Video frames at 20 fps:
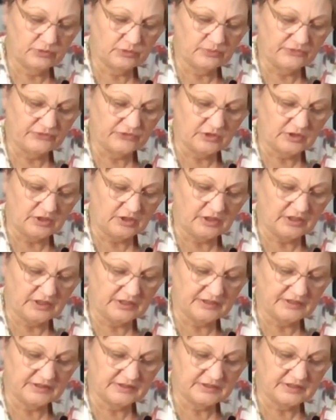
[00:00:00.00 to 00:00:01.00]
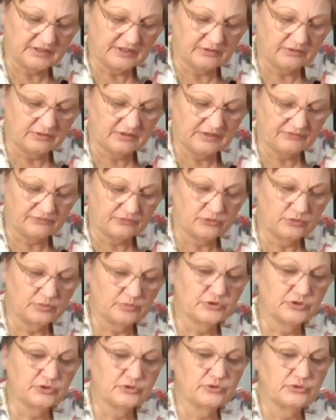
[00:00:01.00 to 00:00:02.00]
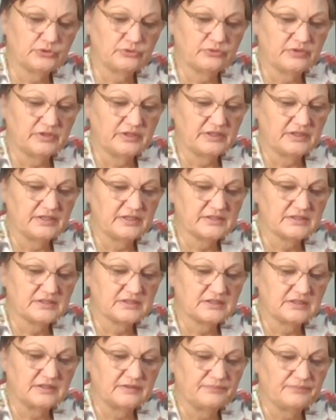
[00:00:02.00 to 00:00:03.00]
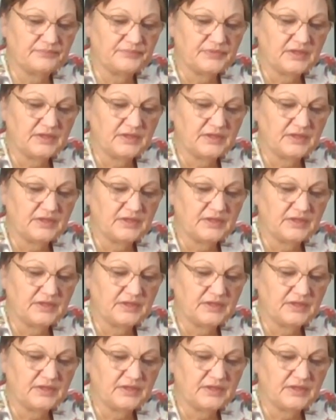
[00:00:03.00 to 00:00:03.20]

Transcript: for art, I don't have room to do this, and